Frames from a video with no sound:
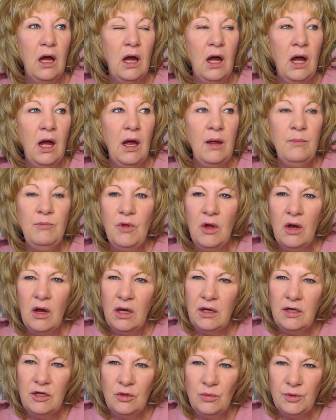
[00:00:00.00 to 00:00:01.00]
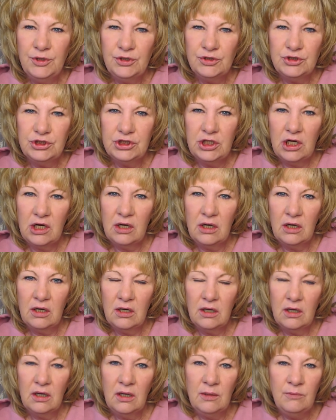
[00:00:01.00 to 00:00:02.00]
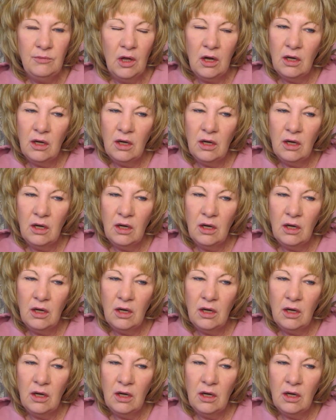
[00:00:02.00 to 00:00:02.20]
I'm not in a wheelchair. I